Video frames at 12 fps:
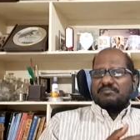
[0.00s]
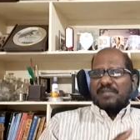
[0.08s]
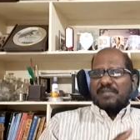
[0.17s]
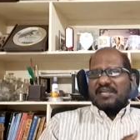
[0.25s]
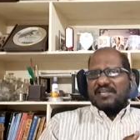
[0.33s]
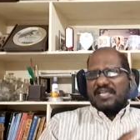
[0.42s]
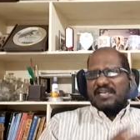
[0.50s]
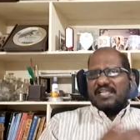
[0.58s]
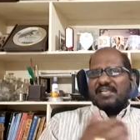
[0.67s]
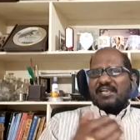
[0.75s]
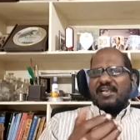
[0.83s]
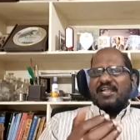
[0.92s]

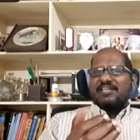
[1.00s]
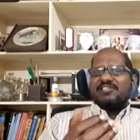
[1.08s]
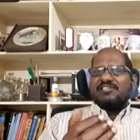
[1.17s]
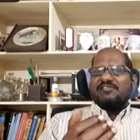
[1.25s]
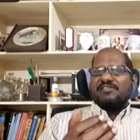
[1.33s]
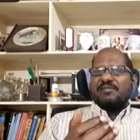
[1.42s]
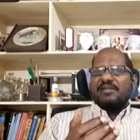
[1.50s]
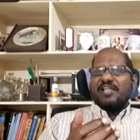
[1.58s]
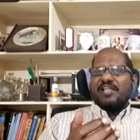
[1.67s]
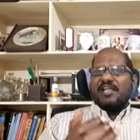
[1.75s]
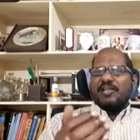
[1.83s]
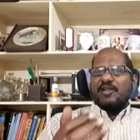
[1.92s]
maintaining relations with the
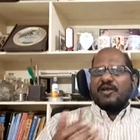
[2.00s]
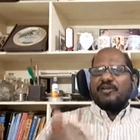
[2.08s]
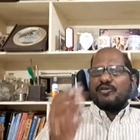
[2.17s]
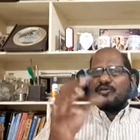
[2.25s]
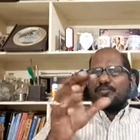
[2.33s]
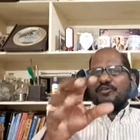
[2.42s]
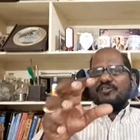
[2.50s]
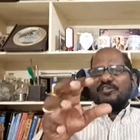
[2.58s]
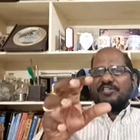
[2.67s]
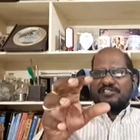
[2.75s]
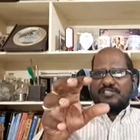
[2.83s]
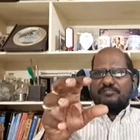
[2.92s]
media in order to
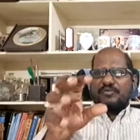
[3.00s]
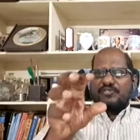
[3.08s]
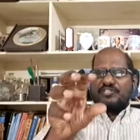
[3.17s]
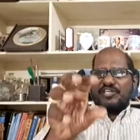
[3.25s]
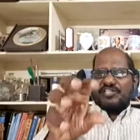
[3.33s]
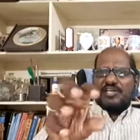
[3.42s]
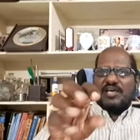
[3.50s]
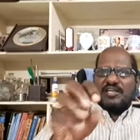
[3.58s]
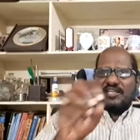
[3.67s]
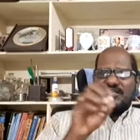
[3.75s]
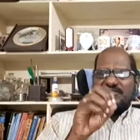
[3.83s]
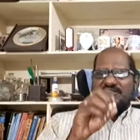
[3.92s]
project the
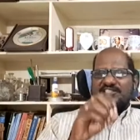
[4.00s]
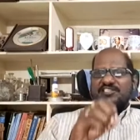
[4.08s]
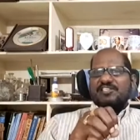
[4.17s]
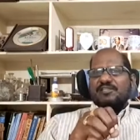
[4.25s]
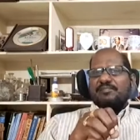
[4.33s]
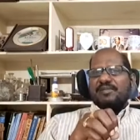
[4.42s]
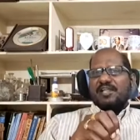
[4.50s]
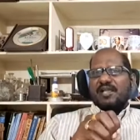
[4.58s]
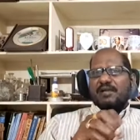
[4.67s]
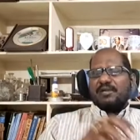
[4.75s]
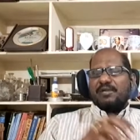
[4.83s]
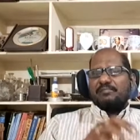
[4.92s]
organization in the
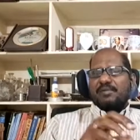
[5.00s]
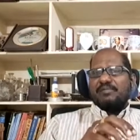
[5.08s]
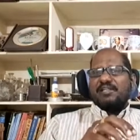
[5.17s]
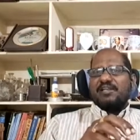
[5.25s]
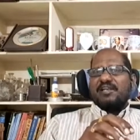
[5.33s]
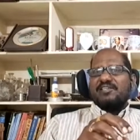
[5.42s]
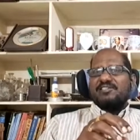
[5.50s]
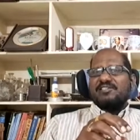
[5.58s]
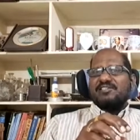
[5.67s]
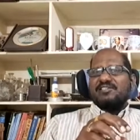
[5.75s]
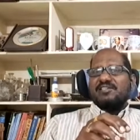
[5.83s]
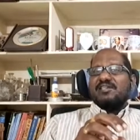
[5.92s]
media. But public
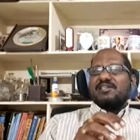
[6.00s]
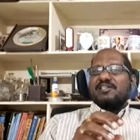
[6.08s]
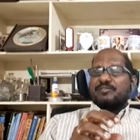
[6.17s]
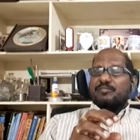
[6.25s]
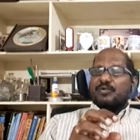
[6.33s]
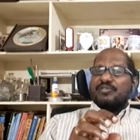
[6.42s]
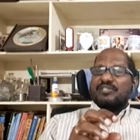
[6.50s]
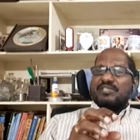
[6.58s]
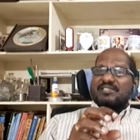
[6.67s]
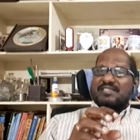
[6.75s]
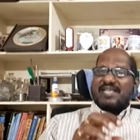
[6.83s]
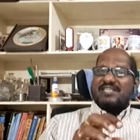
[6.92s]
relations is both
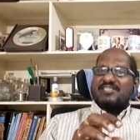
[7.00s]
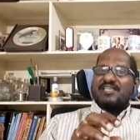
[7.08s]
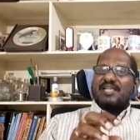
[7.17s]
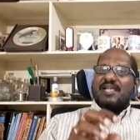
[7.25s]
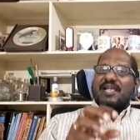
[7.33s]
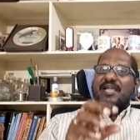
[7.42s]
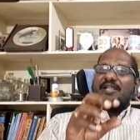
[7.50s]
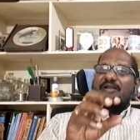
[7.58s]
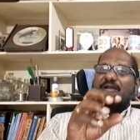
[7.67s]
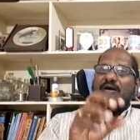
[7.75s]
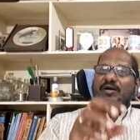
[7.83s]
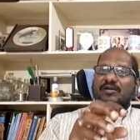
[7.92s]
a science and
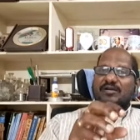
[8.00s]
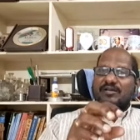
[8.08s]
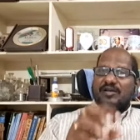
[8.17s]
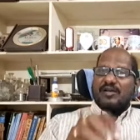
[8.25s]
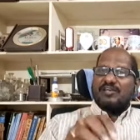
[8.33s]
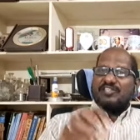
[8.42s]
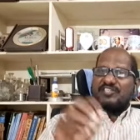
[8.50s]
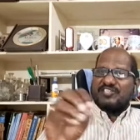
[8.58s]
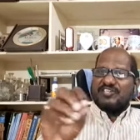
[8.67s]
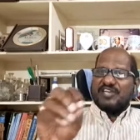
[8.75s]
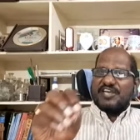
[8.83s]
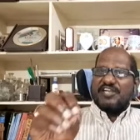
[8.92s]
an art, not
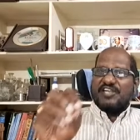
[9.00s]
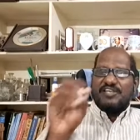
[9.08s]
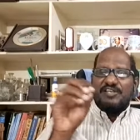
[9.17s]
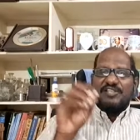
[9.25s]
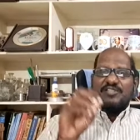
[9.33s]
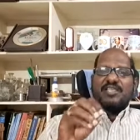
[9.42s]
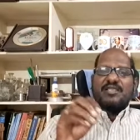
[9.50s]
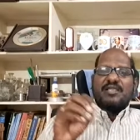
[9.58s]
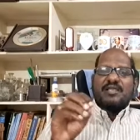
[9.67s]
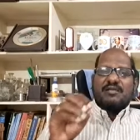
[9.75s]
just writing in the